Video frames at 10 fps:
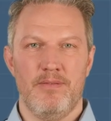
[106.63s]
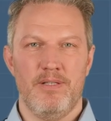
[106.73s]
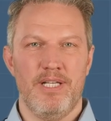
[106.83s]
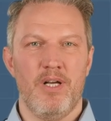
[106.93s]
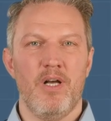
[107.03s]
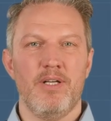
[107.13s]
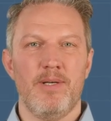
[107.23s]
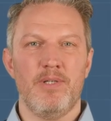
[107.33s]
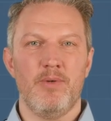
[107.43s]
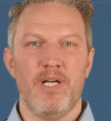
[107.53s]
The
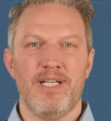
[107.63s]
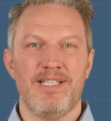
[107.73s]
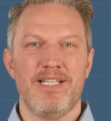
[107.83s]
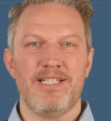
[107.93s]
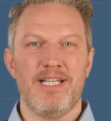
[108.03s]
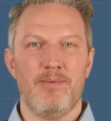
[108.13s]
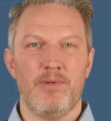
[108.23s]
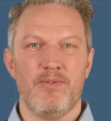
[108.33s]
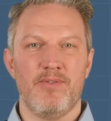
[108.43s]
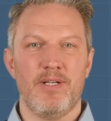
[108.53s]
RWYCC
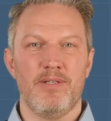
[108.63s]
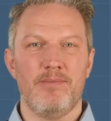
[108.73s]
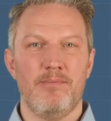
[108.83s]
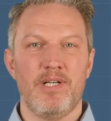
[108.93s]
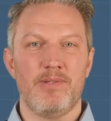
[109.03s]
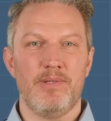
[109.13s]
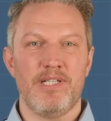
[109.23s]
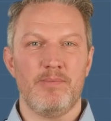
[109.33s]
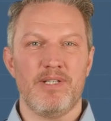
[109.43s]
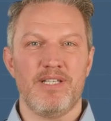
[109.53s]
input field must be
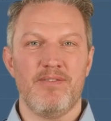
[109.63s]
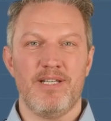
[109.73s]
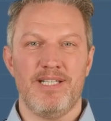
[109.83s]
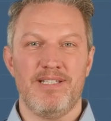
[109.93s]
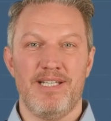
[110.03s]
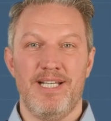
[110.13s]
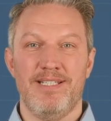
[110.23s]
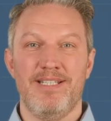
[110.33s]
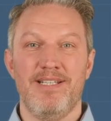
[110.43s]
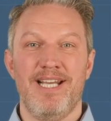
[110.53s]
specifically
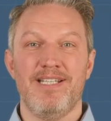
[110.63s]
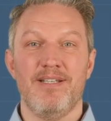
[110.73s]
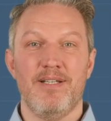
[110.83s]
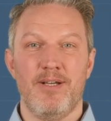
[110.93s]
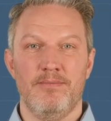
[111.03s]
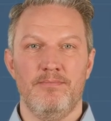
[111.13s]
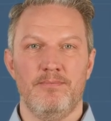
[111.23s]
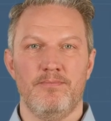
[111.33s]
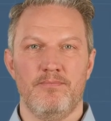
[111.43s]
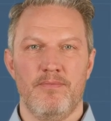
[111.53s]
selected as none.
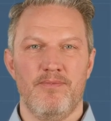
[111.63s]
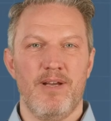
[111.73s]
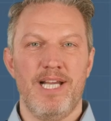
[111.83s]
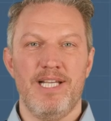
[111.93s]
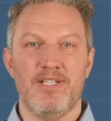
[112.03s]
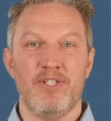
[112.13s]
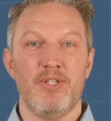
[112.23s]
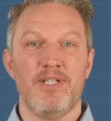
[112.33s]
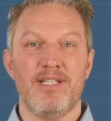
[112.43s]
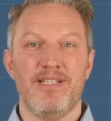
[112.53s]
Failing to
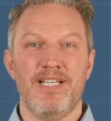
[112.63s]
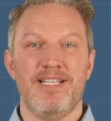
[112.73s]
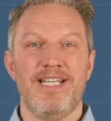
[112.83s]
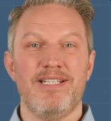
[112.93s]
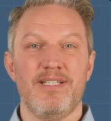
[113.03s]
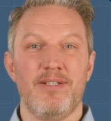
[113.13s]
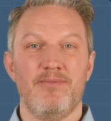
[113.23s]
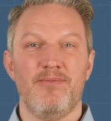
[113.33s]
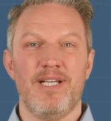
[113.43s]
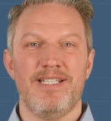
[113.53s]
do this can lead to
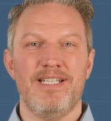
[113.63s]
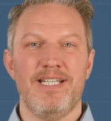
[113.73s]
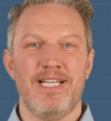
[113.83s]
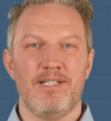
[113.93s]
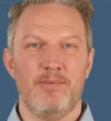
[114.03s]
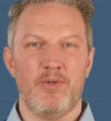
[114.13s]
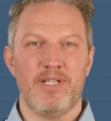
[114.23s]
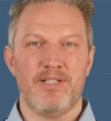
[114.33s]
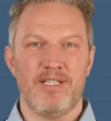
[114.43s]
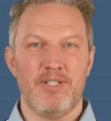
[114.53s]
conflicting data
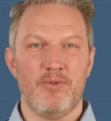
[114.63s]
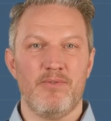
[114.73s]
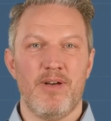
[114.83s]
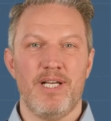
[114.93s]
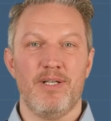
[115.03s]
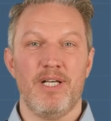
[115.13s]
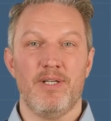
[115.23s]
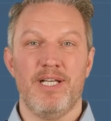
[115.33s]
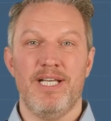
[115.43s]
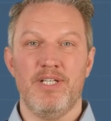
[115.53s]
points in your final
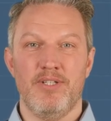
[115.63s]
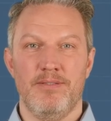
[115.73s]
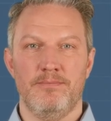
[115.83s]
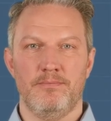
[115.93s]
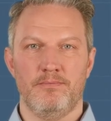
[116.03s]
calculation.